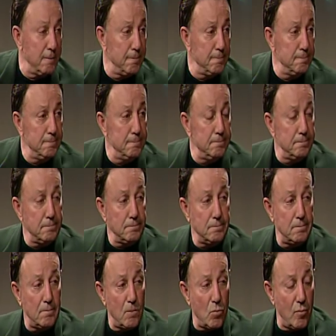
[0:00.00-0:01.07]
But I'm
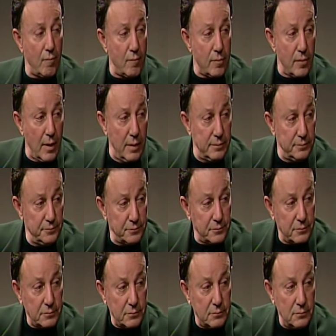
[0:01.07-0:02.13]
no more Grand
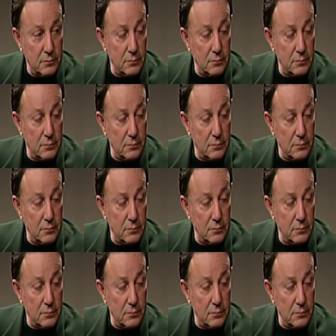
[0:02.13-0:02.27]
Marnier.